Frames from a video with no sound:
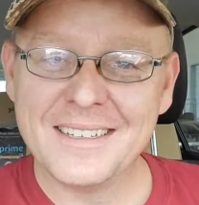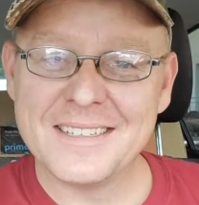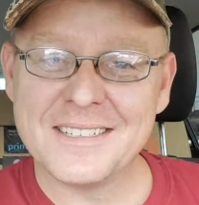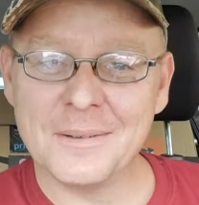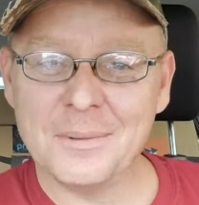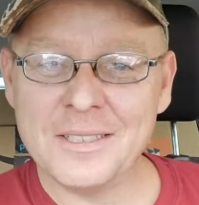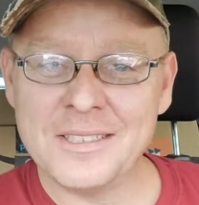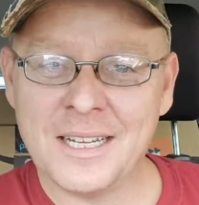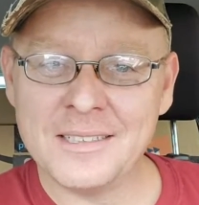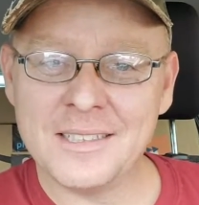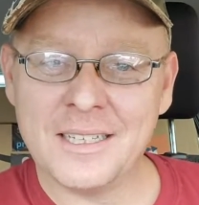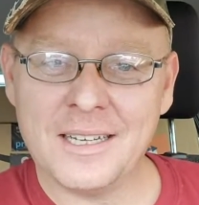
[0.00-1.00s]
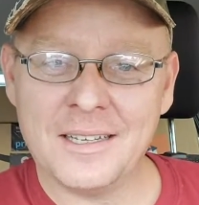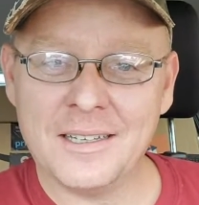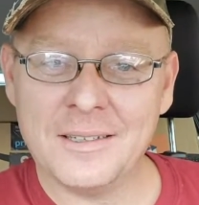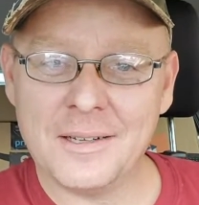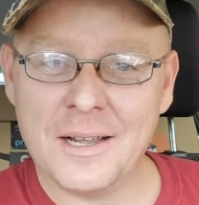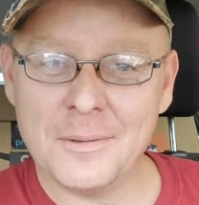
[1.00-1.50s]
Simply Jan said
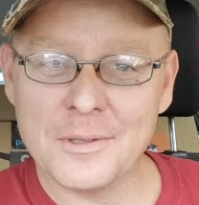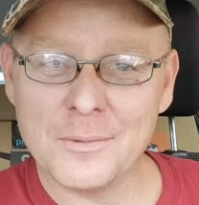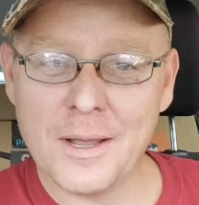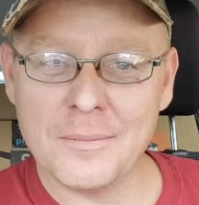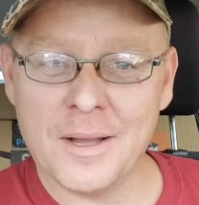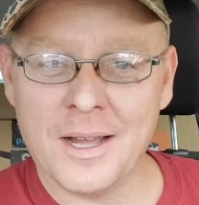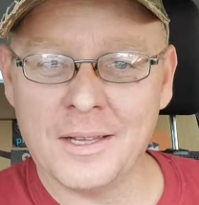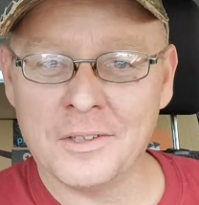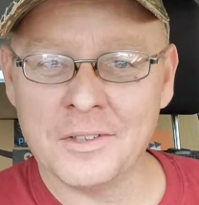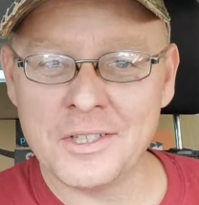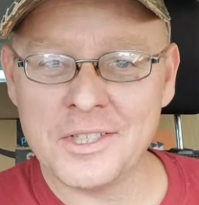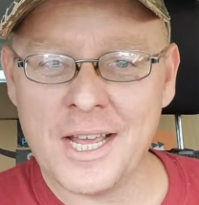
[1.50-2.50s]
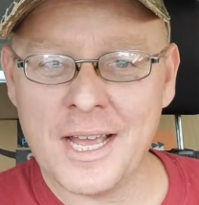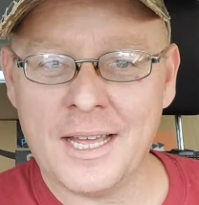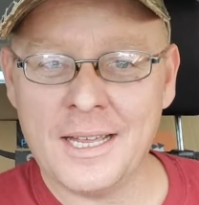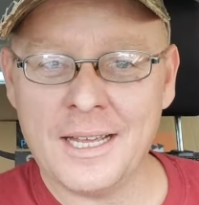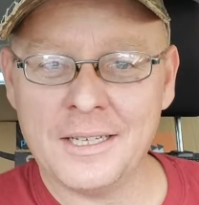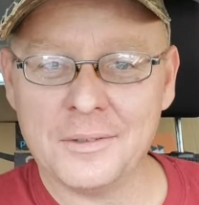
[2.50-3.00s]
I was way behind on the
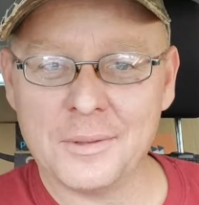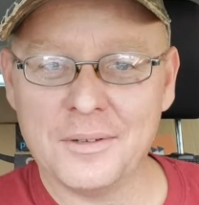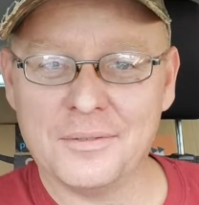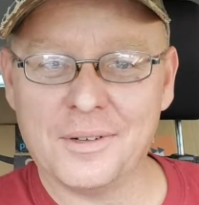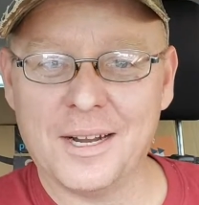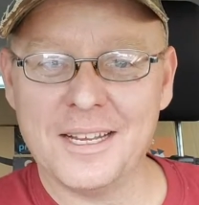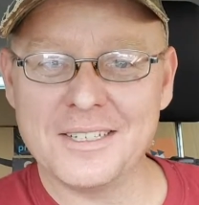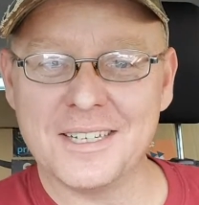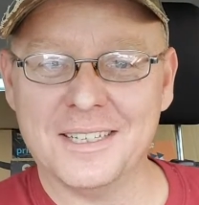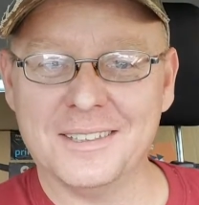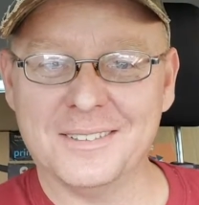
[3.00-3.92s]
chat, had to refresh it.